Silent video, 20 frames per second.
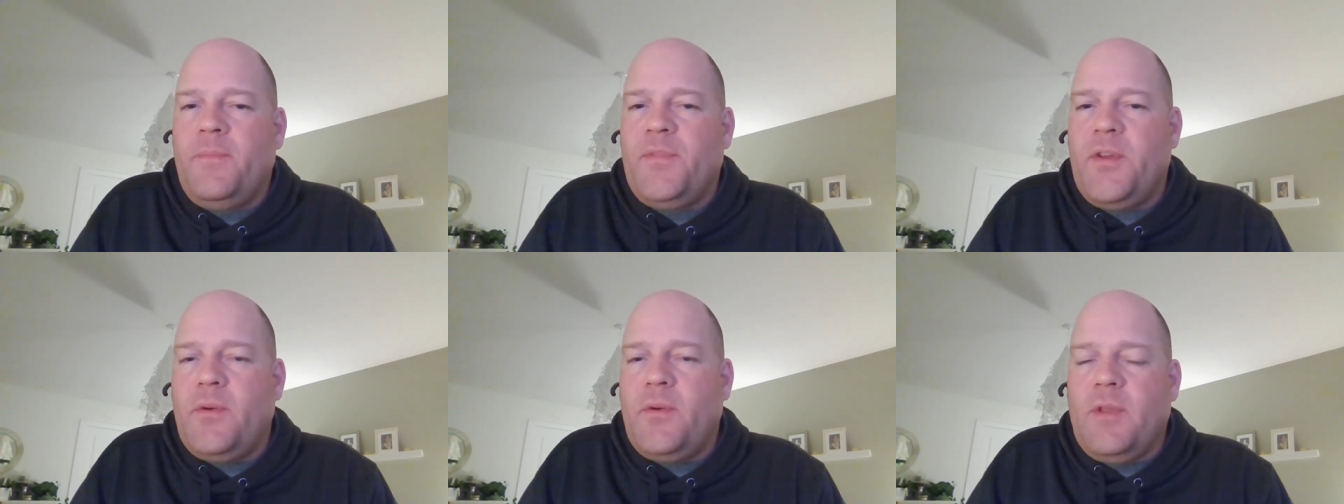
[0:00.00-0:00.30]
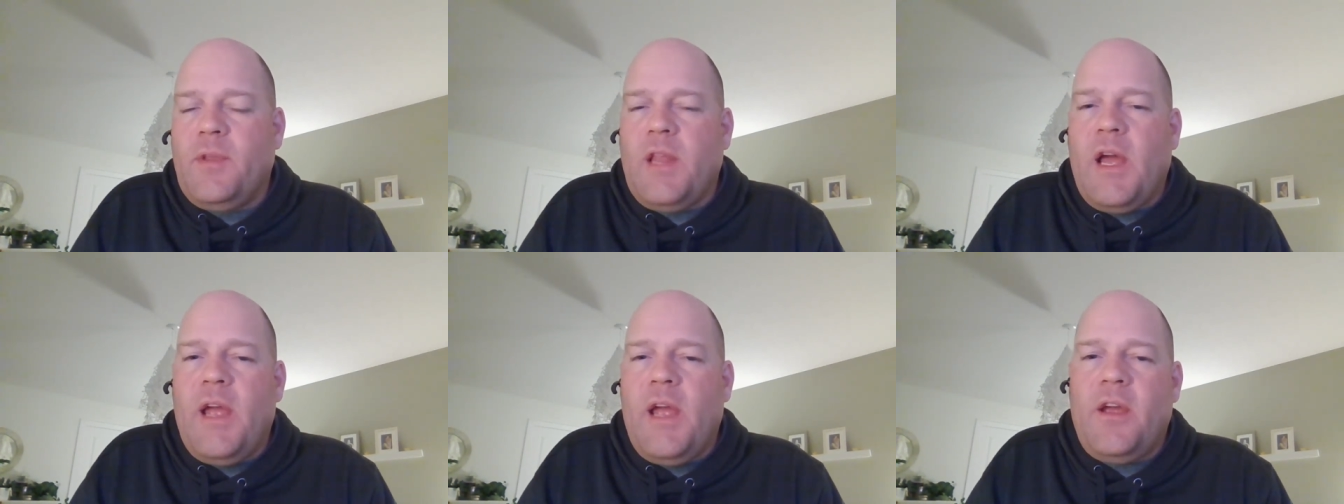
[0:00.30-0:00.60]
They're
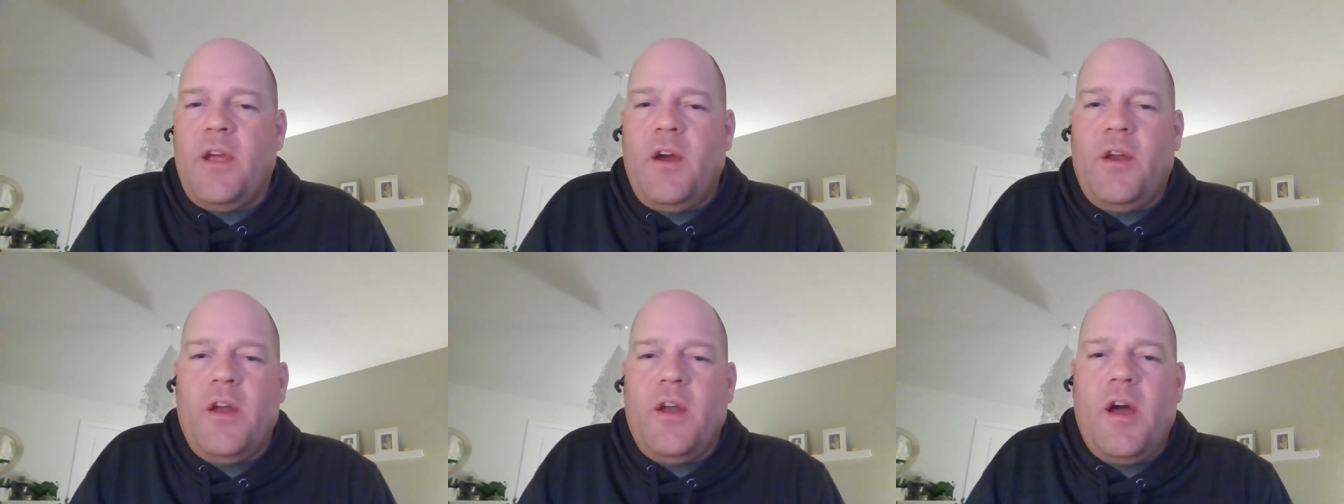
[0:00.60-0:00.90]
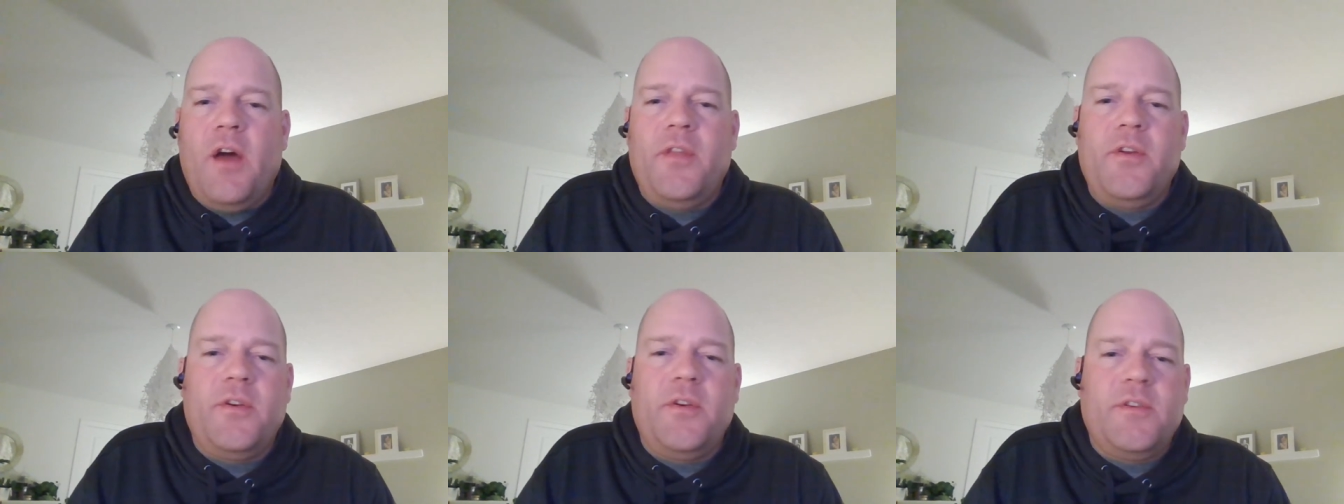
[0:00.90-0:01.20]
relying on
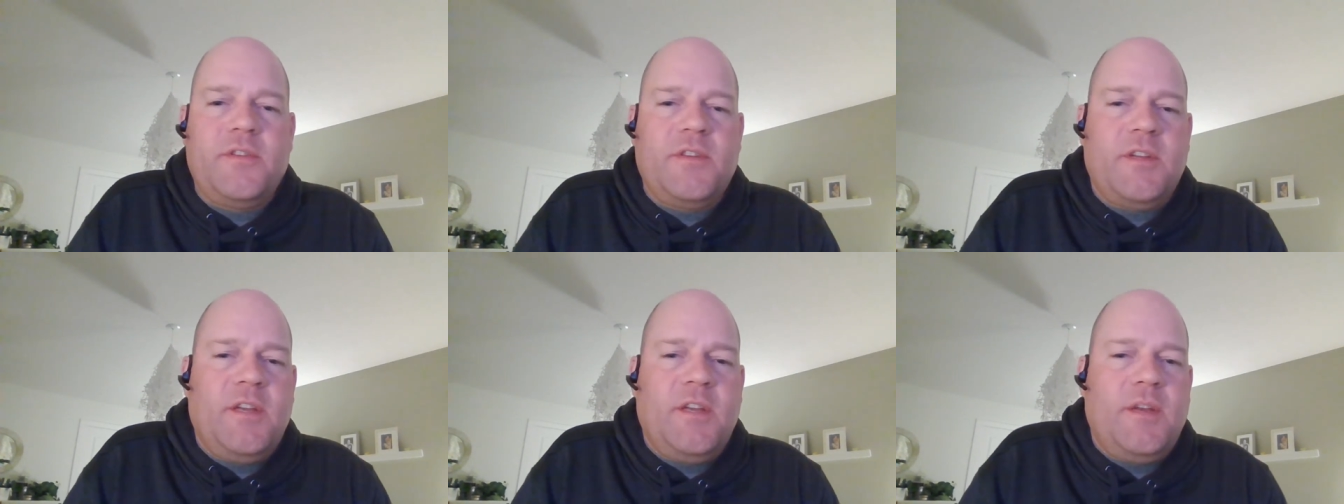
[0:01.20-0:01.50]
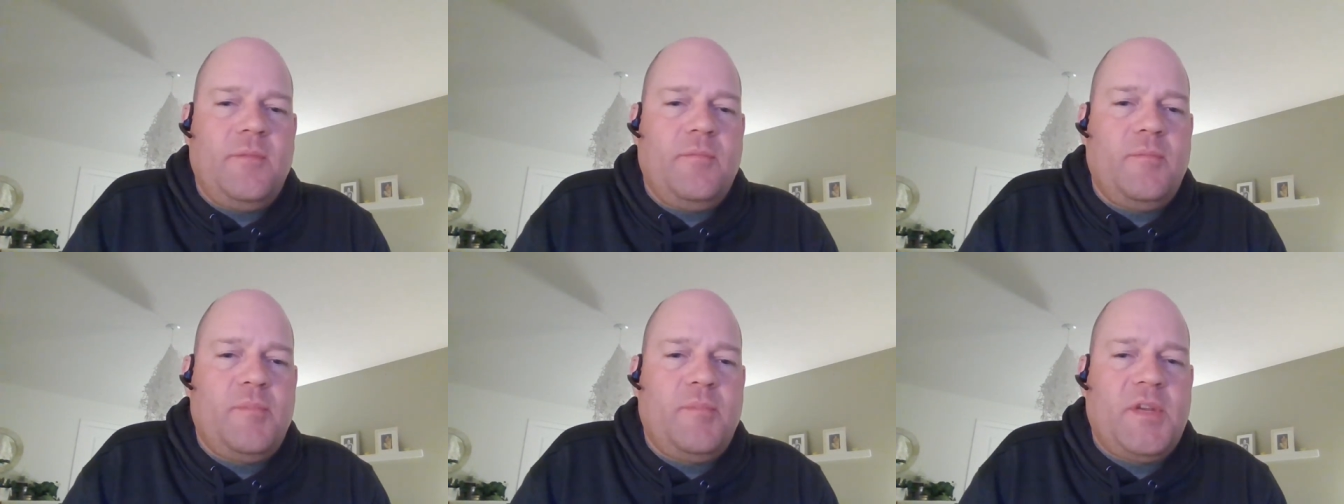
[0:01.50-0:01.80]
others
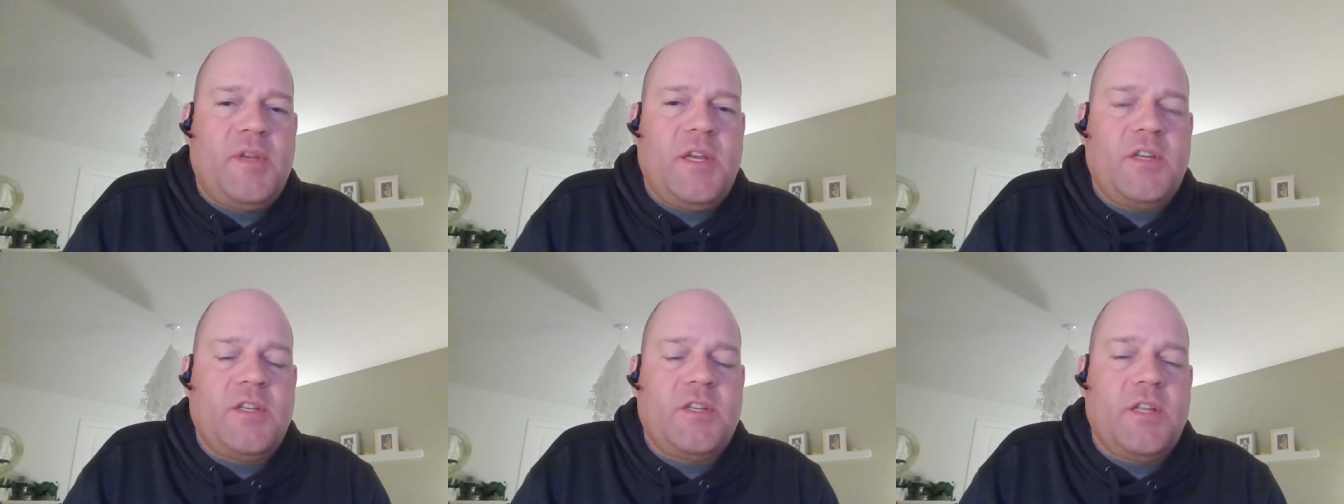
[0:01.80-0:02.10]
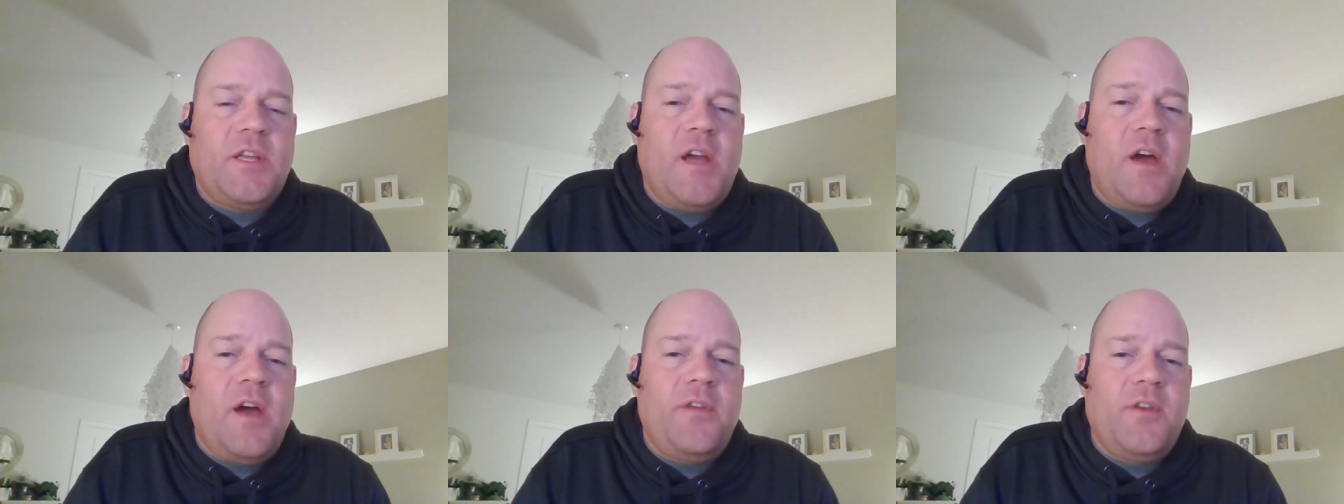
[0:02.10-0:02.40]
in
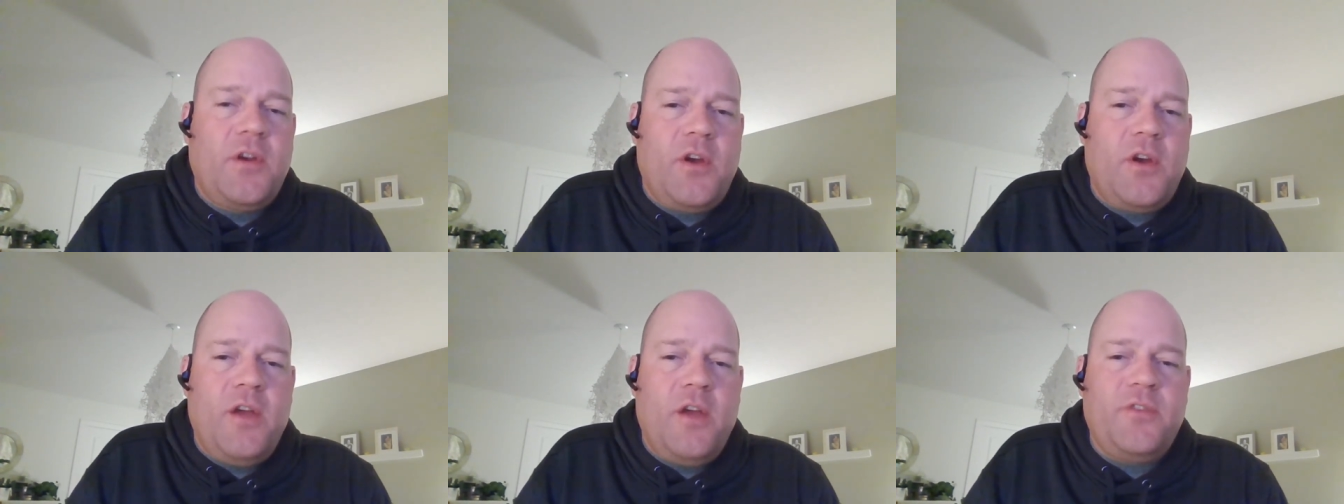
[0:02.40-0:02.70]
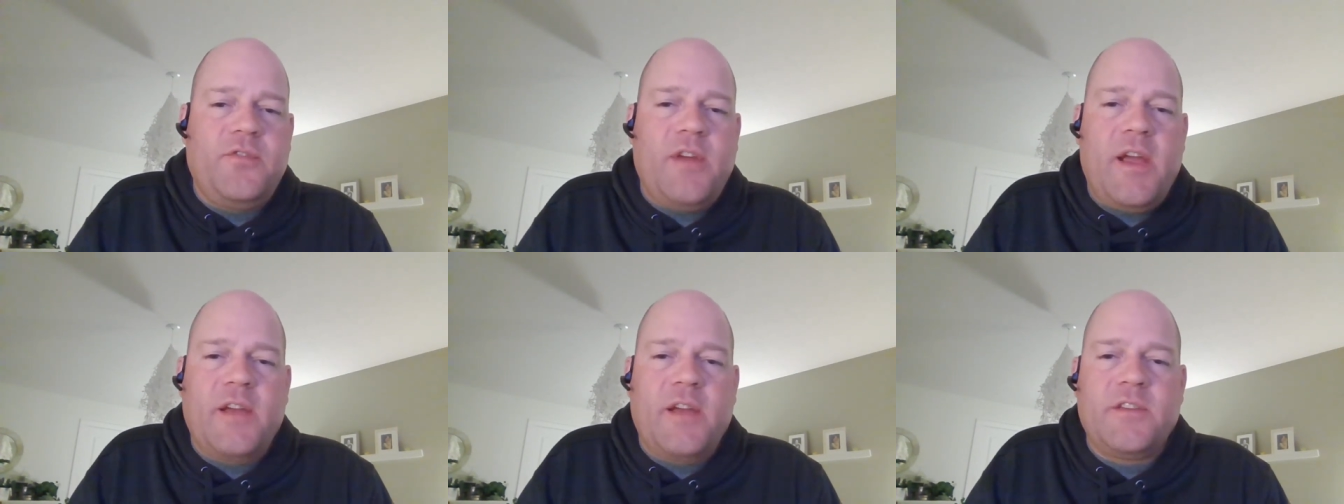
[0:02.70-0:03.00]
potentially other
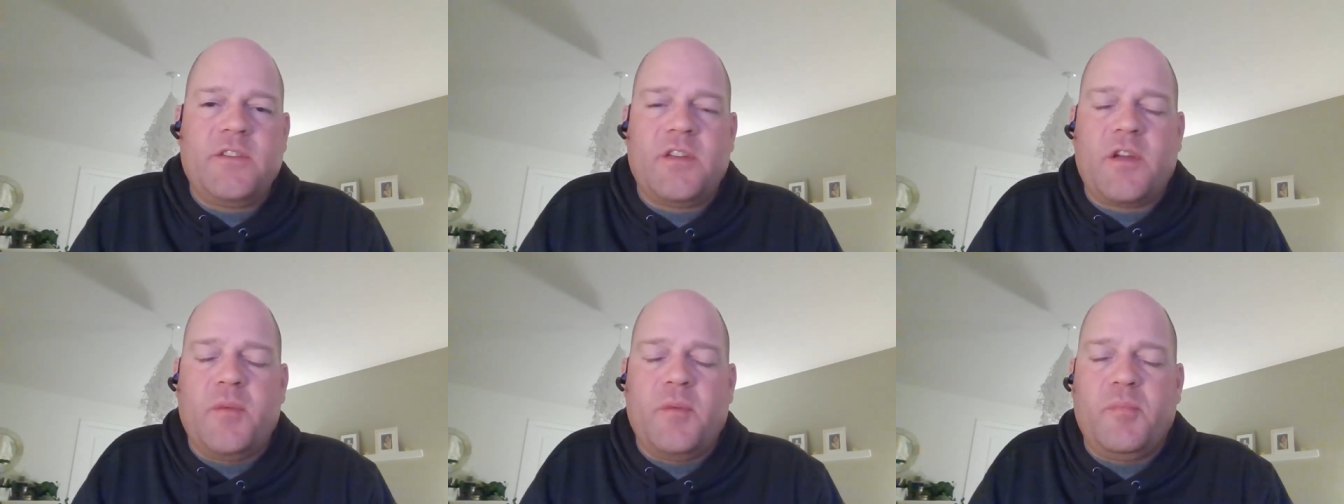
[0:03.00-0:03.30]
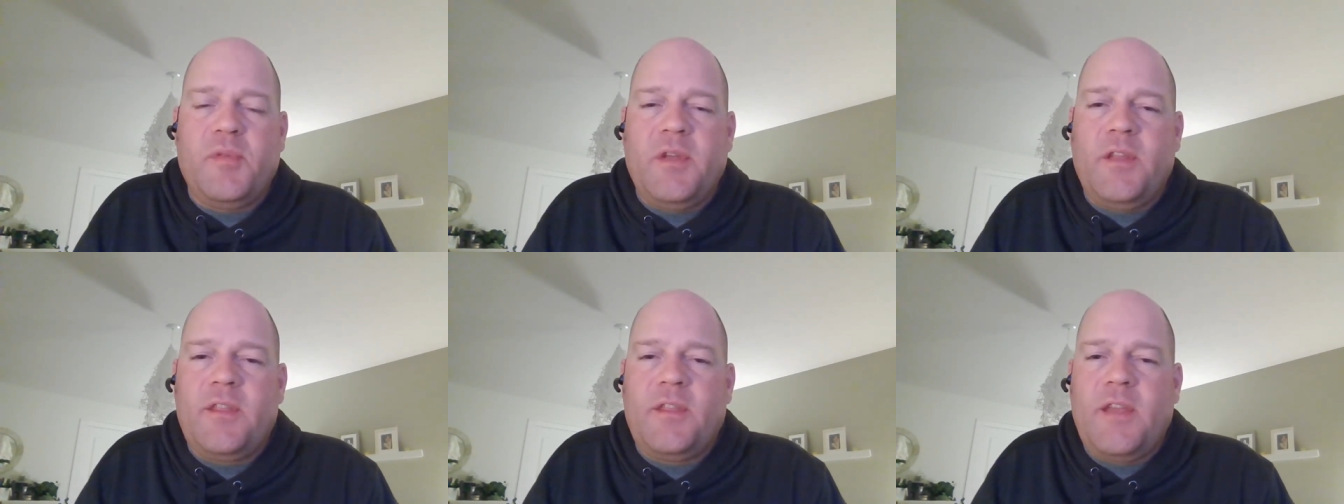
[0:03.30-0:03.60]
contracts to
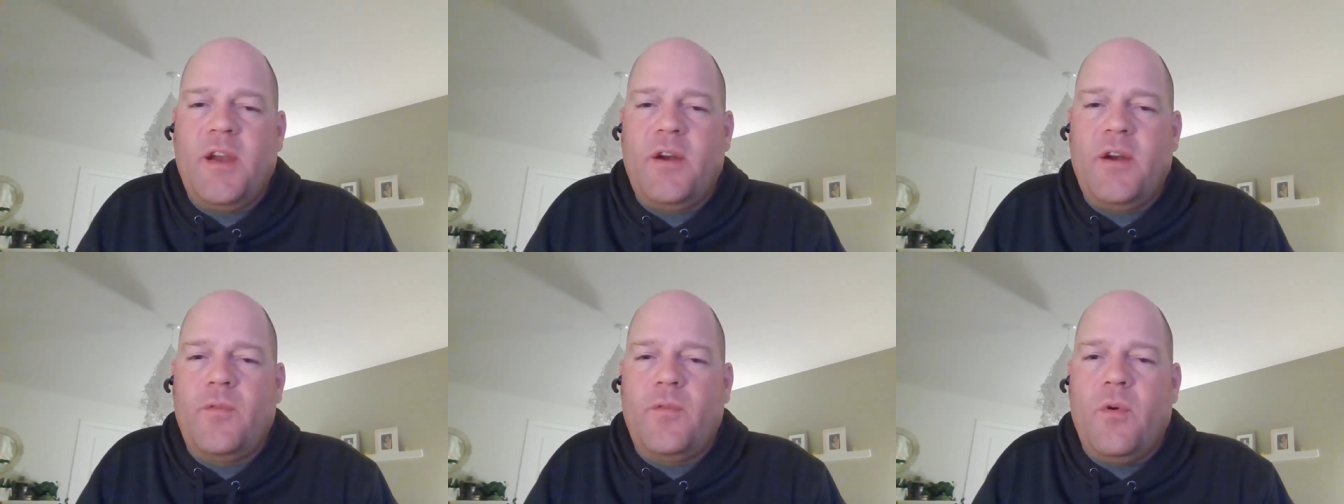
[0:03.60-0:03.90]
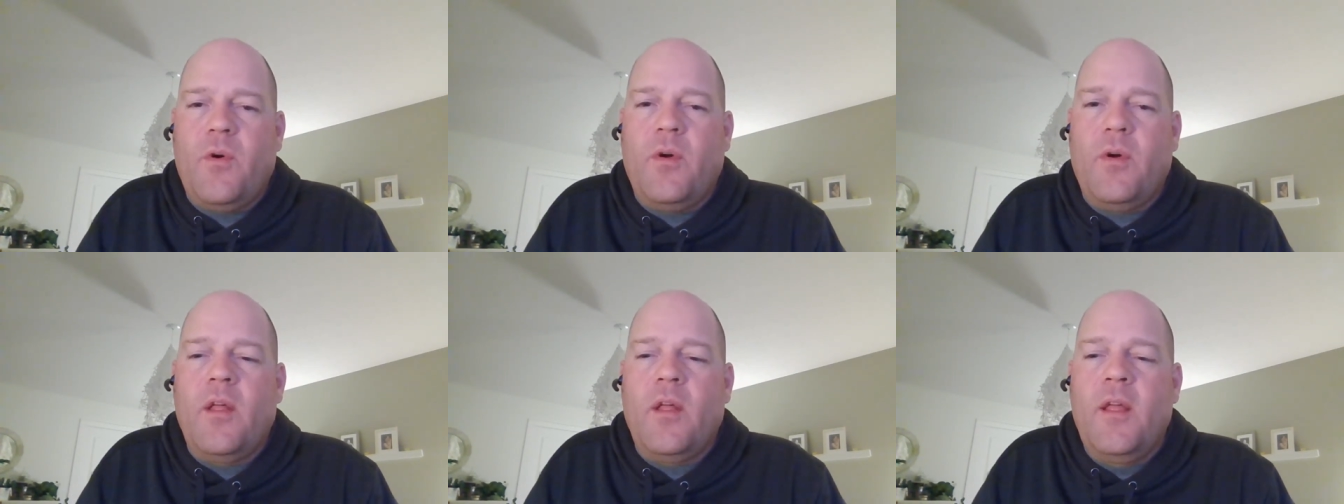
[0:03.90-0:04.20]
complete their
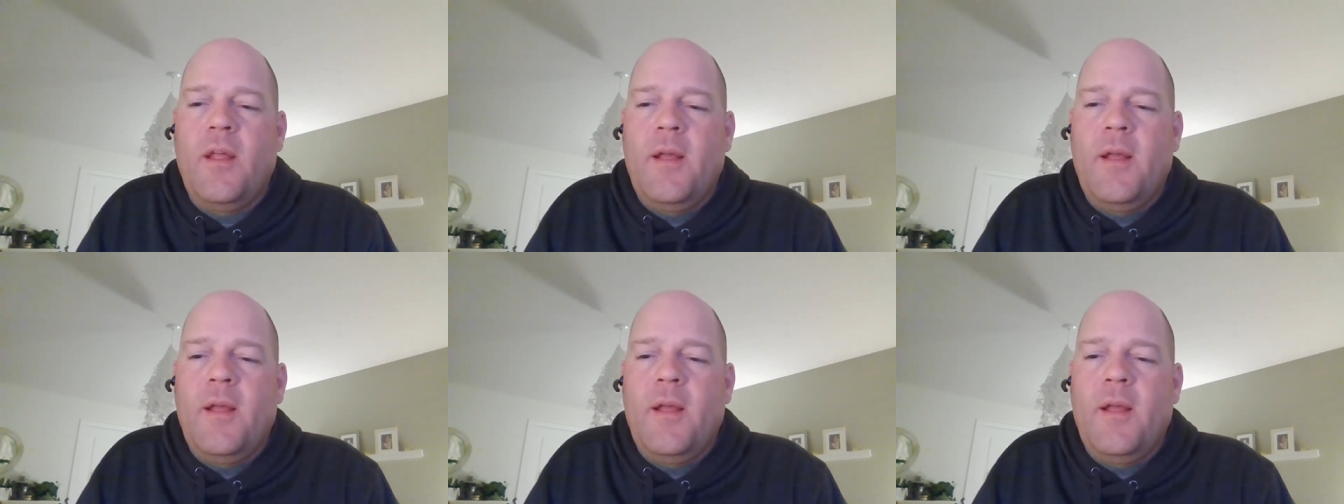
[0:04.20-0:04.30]
role,